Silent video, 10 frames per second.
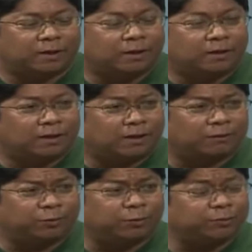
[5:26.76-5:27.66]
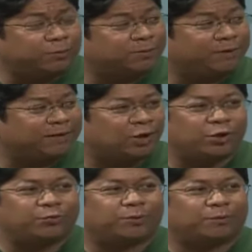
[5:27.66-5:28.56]
Uh, we were supposed to plant
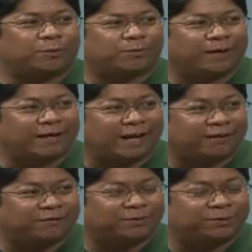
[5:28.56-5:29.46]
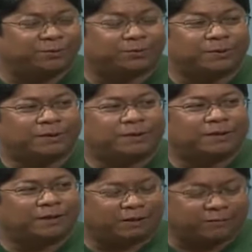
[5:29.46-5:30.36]
100, but we might have to.
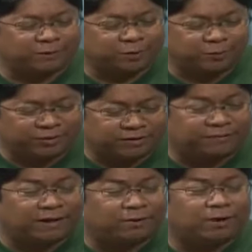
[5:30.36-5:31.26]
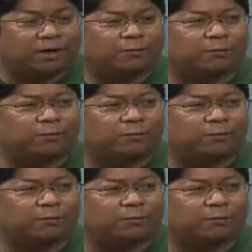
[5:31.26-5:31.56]
Uh, ever since we put this flyer out,